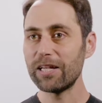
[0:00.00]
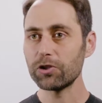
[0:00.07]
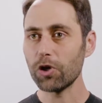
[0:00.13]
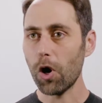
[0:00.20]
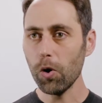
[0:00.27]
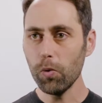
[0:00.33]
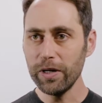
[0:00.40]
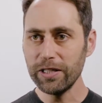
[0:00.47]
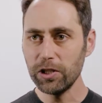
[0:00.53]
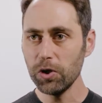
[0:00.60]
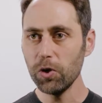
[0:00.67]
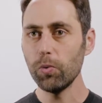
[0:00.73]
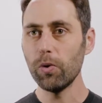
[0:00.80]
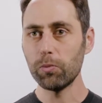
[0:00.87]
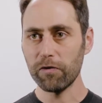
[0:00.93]
because all we
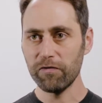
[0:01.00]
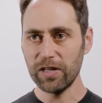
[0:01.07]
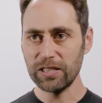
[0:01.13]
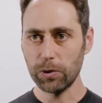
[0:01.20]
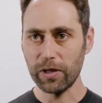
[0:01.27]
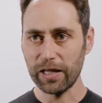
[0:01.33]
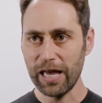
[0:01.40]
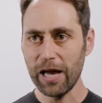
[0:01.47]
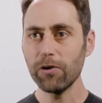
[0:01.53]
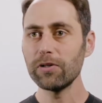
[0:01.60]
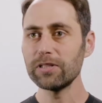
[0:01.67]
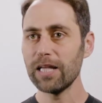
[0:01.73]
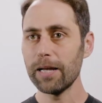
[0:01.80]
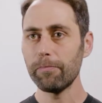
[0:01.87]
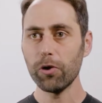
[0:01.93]
do when we're faced with a
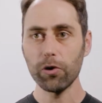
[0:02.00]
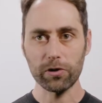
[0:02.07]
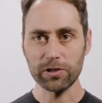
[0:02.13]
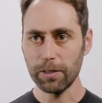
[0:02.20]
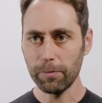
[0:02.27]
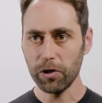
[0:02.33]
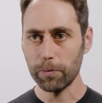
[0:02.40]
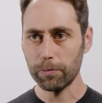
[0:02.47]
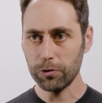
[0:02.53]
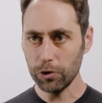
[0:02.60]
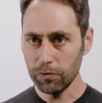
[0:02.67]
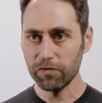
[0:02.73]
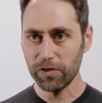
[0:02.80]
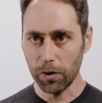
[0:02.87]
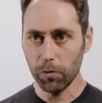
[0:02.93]
counterexample or some other
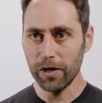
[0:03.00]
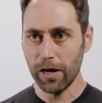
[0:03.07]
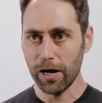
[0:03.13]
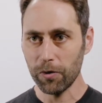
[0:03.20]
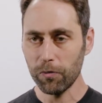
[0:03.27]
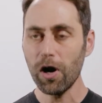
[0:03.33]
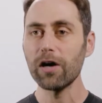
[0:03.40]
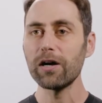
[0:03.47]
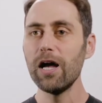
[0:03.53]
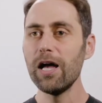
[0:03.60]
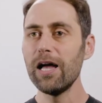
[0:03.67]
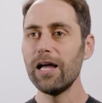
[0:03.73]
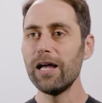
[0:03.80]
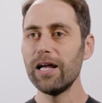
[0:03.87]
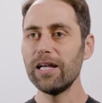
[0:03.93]
proof that we got it wrong
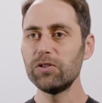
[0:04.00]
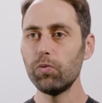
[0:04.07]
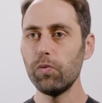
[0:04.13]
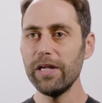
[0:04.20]
is